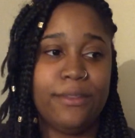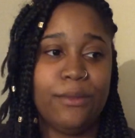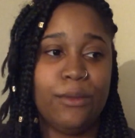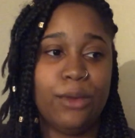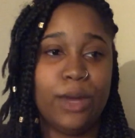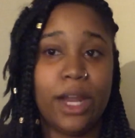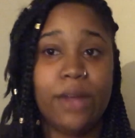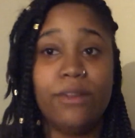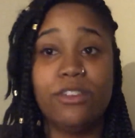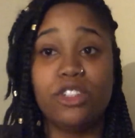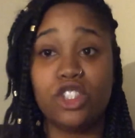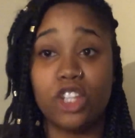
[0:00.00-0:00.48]

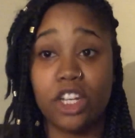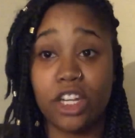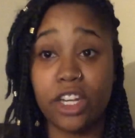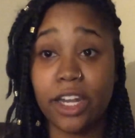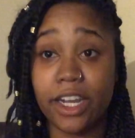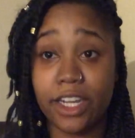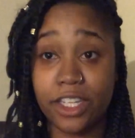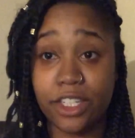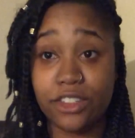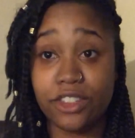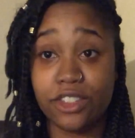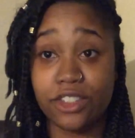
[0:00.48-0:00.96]
When I was
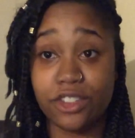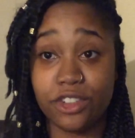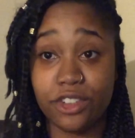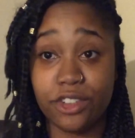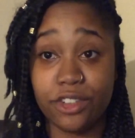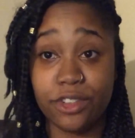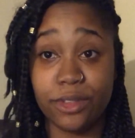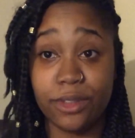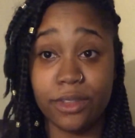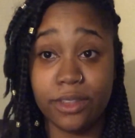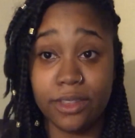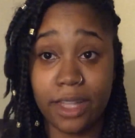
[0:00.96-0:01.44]
younger, I used to
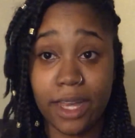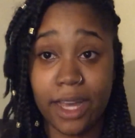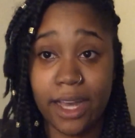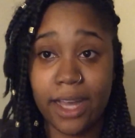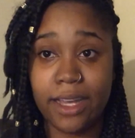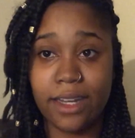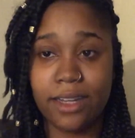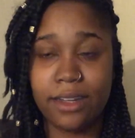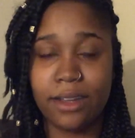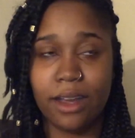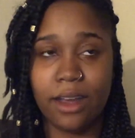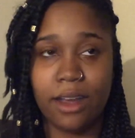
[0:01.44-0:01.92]
journal a
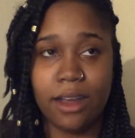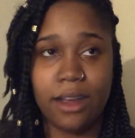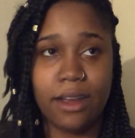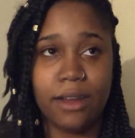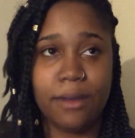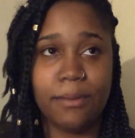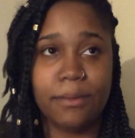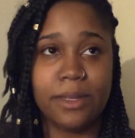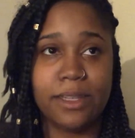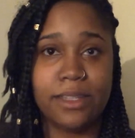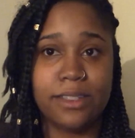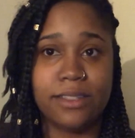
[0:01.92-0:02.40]
lot
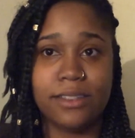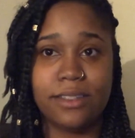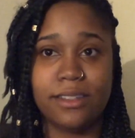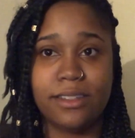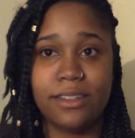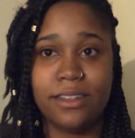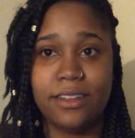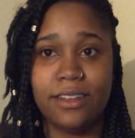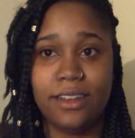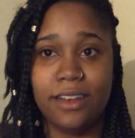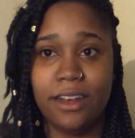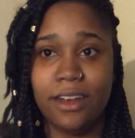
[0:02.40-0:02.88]

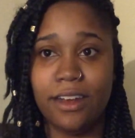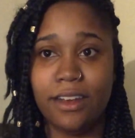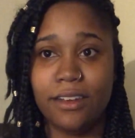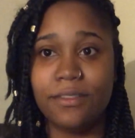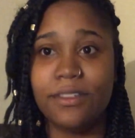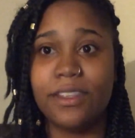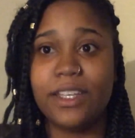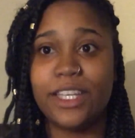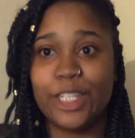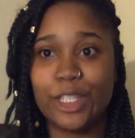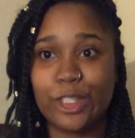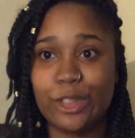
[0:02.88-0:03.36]
because
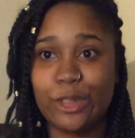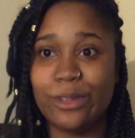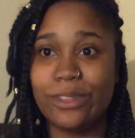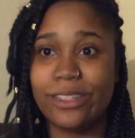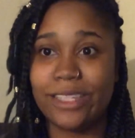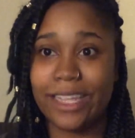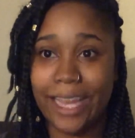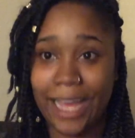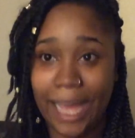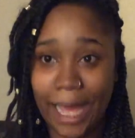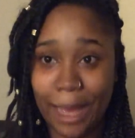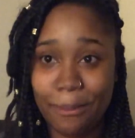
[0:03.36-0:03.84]
of the issues
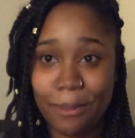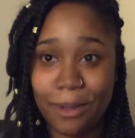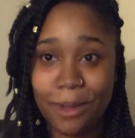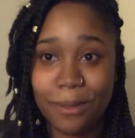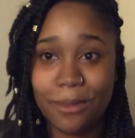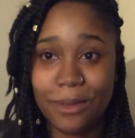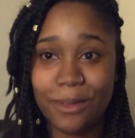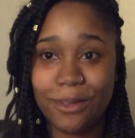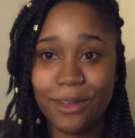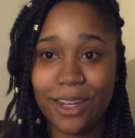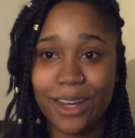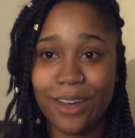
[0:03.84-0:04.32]
that happened
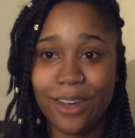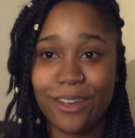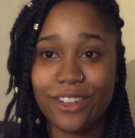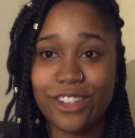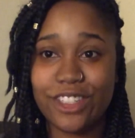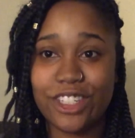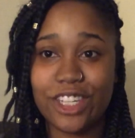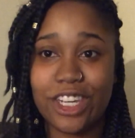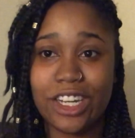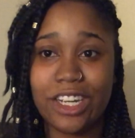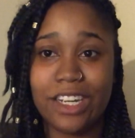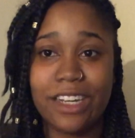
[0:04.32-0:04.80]
to me when I
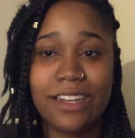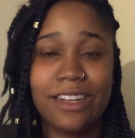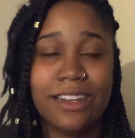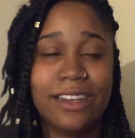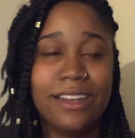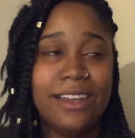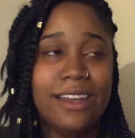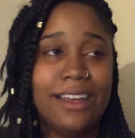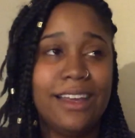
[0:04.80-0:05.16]
was younger.